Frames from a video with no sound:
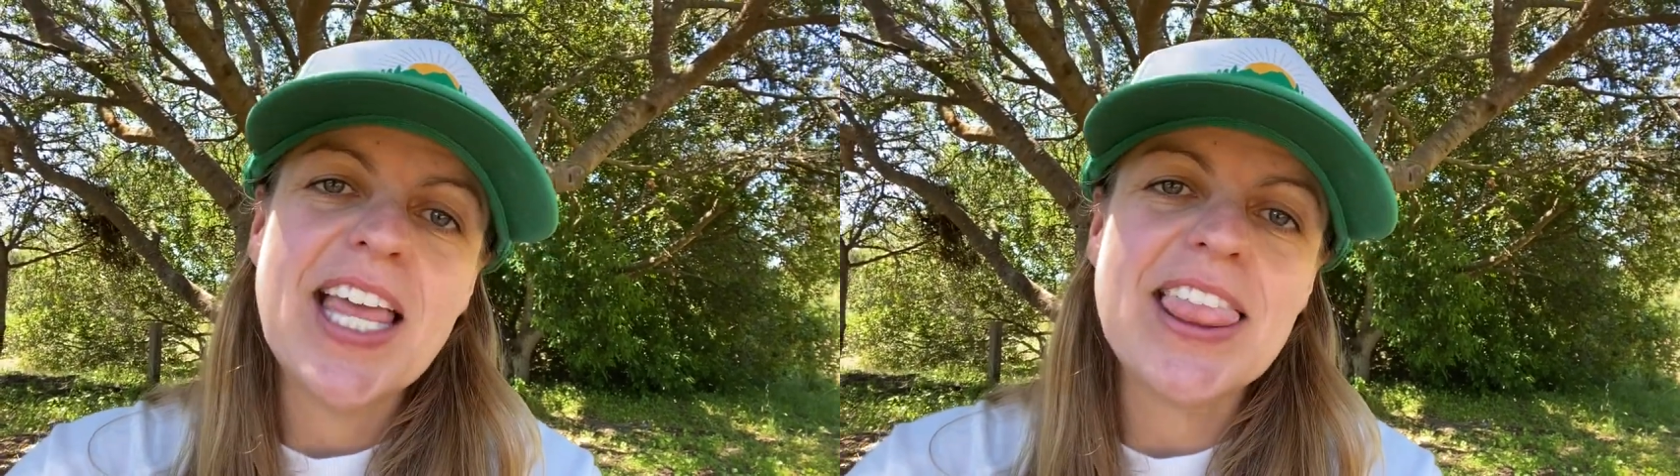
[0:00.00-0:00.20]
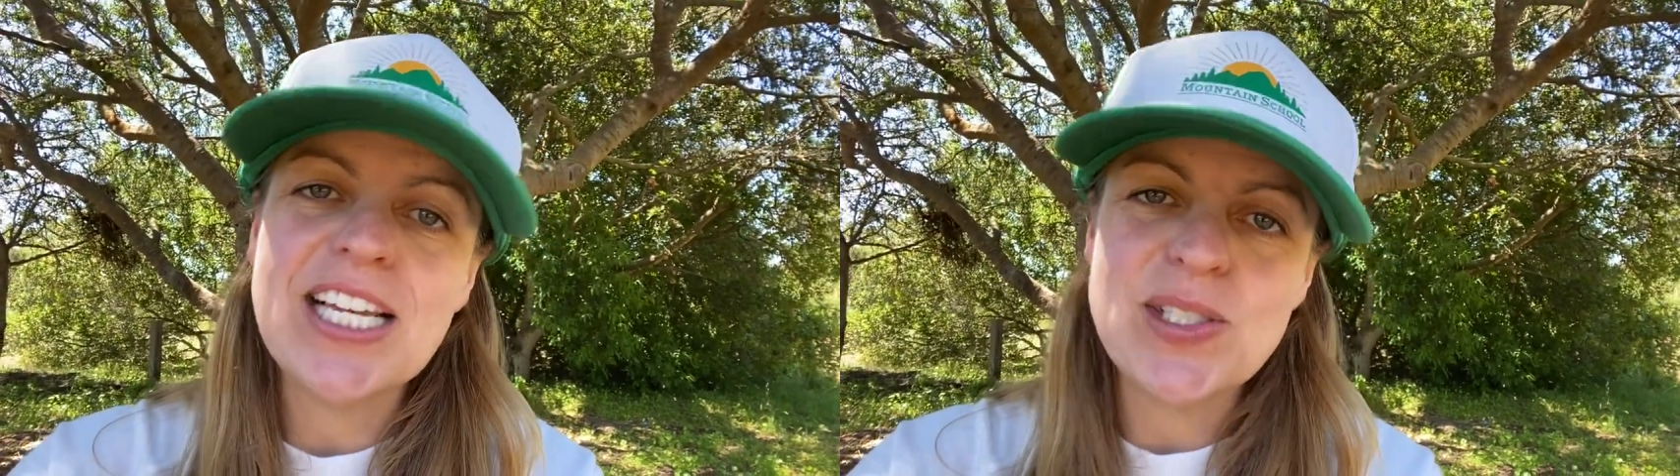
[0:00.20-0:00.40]

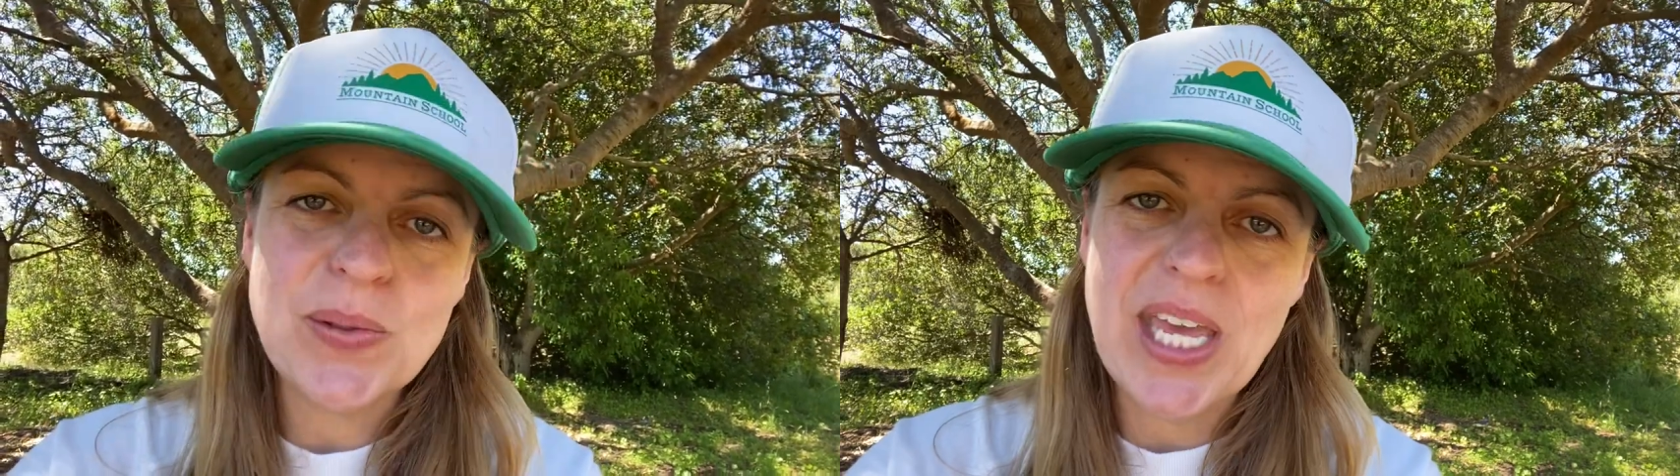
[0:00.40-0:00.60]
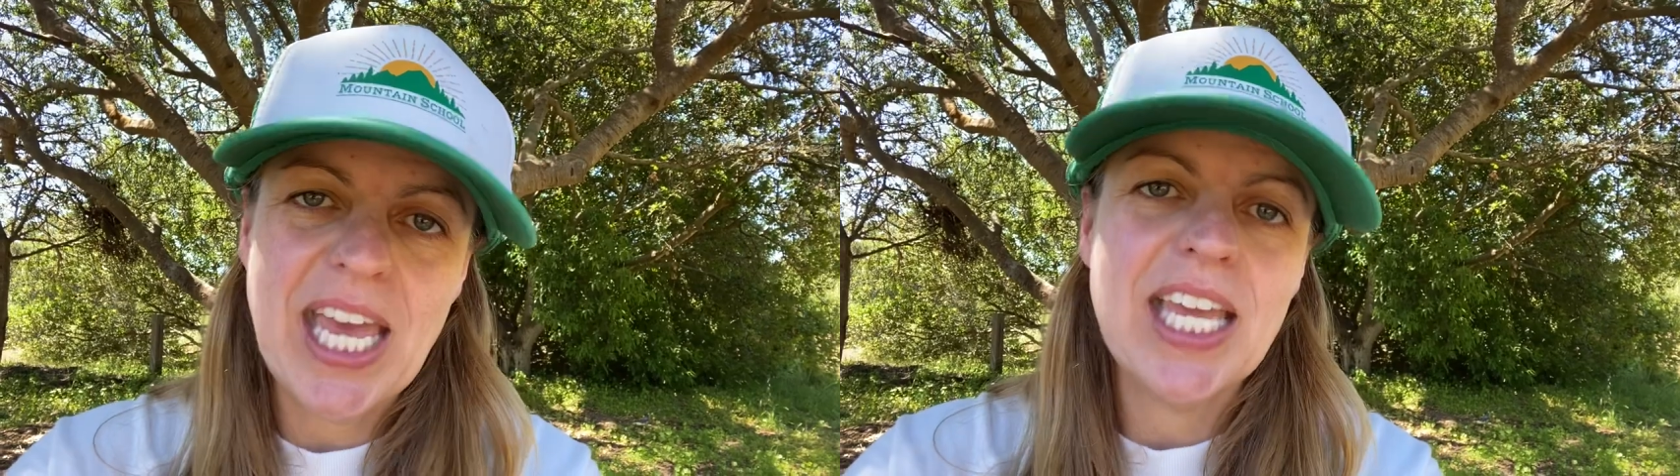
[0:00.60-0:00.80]
That's
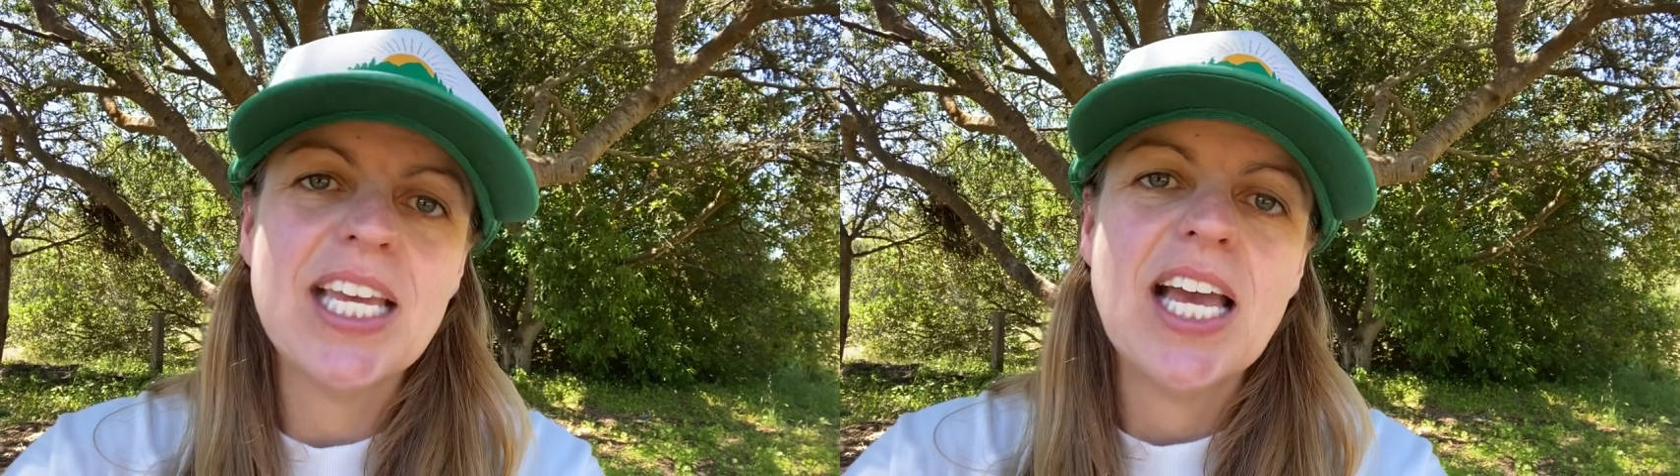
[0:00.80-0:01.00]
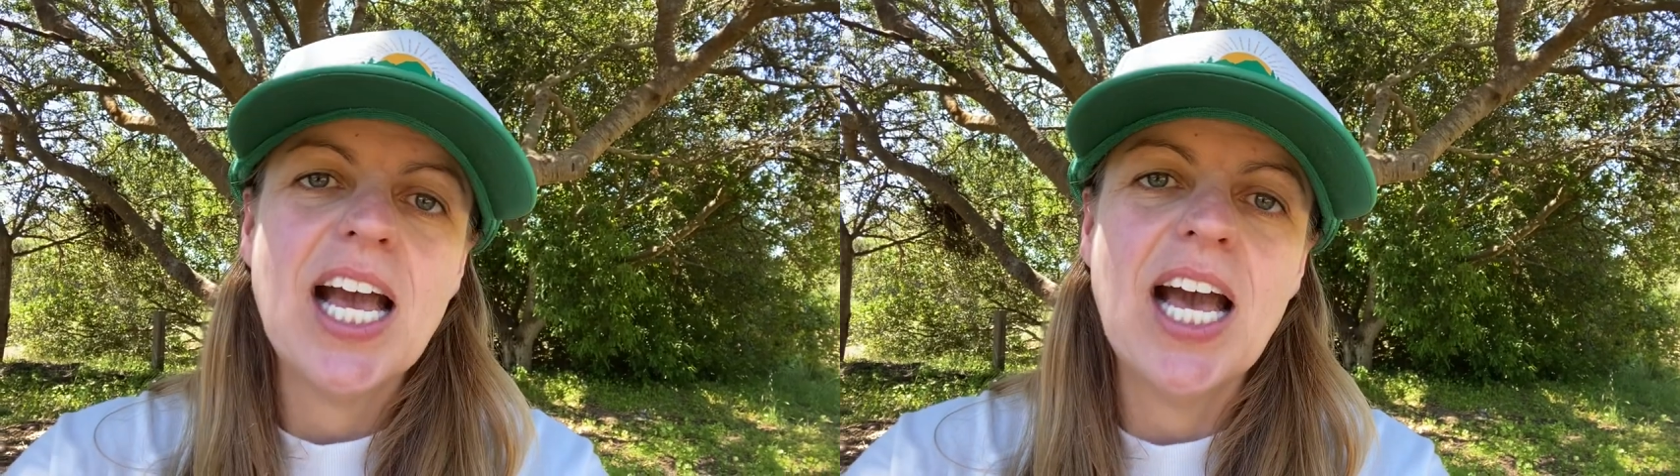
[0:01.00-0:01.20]
okay.
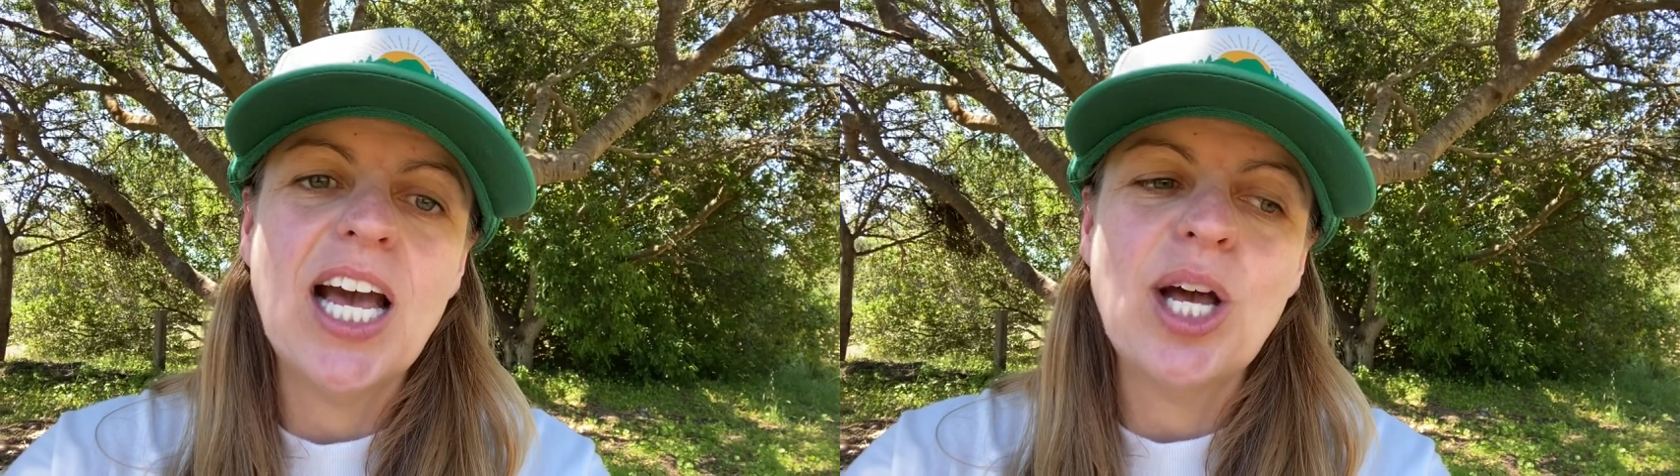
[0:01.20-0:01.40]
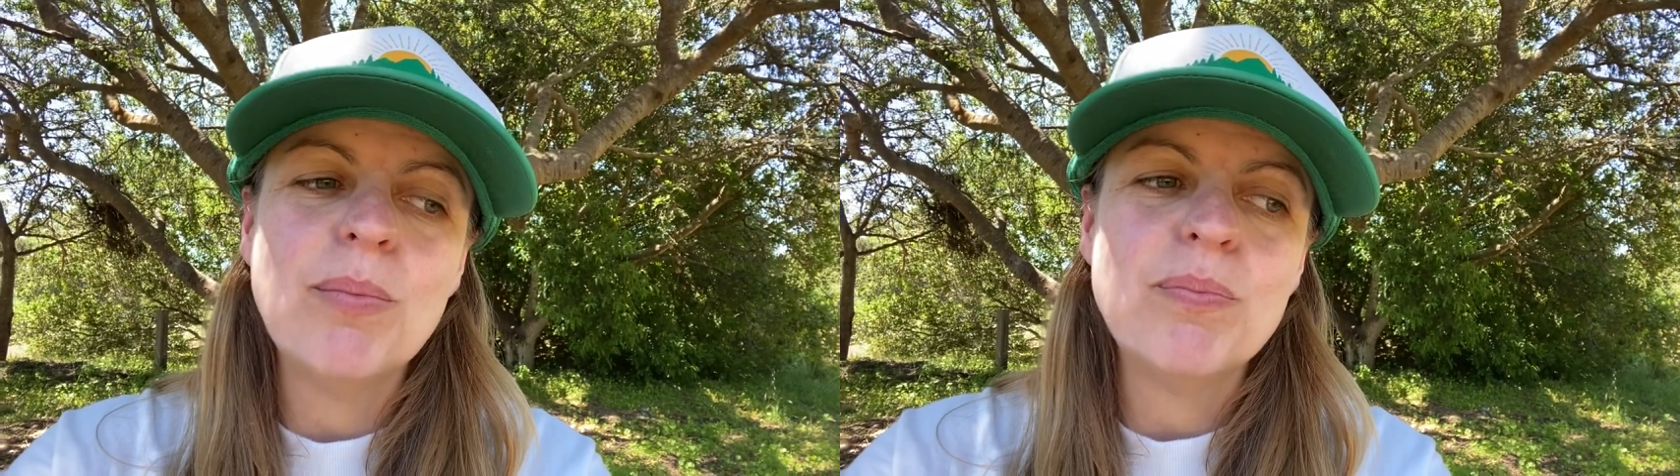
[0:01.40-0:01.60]

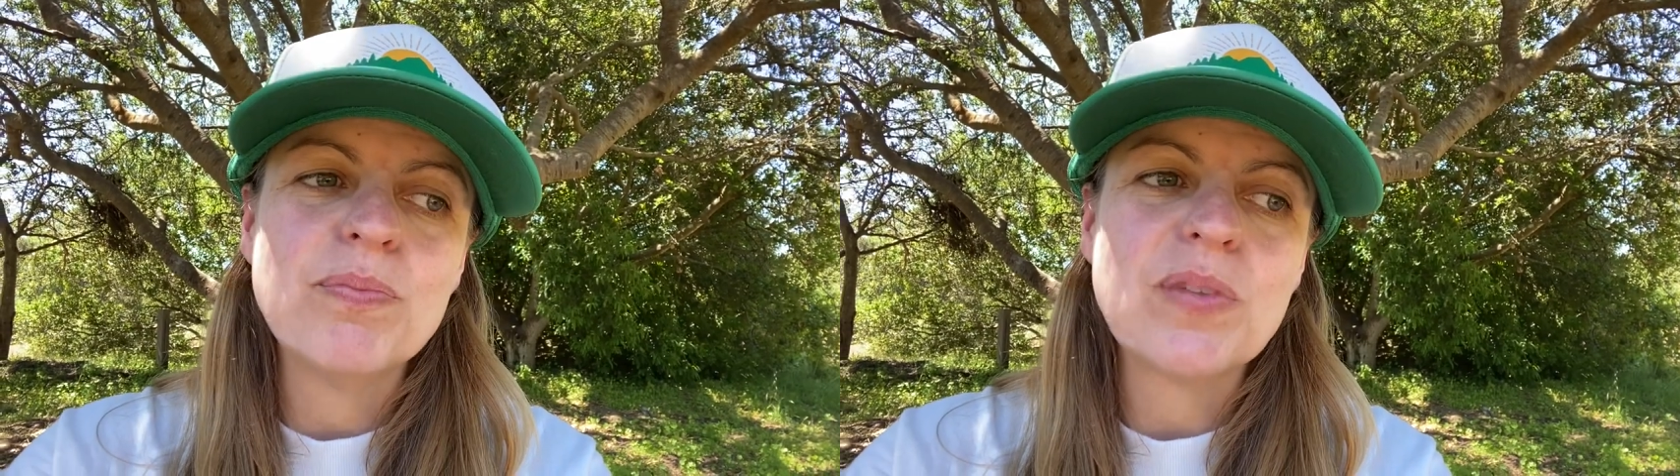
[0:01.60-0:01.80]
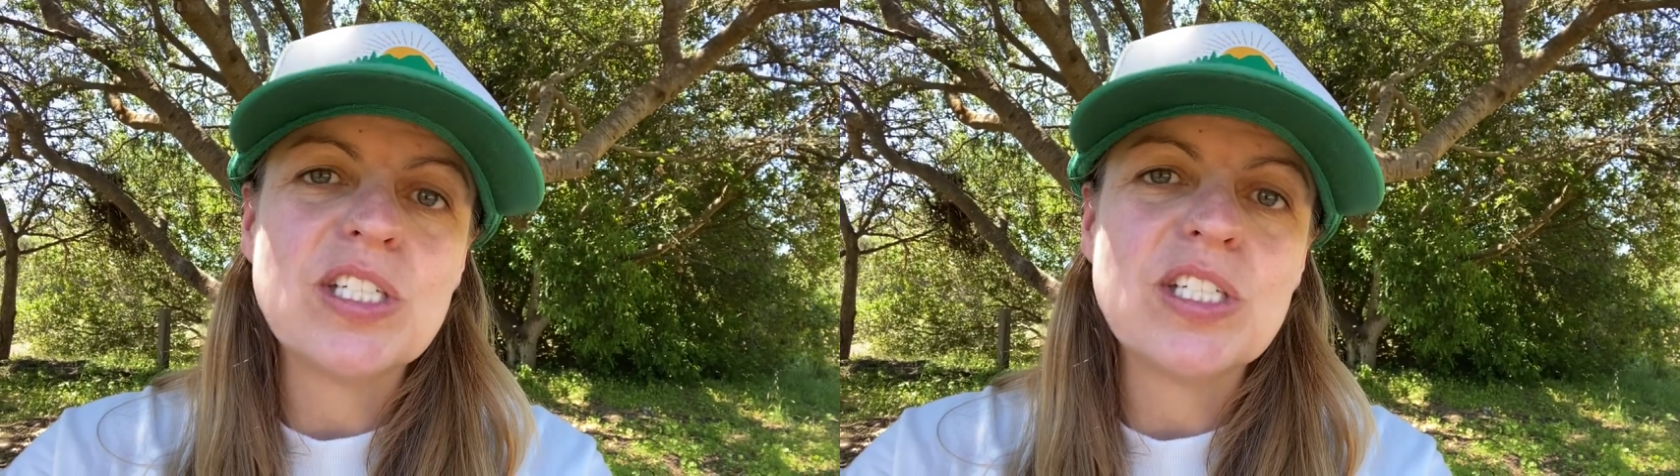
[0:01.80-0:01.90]
Um,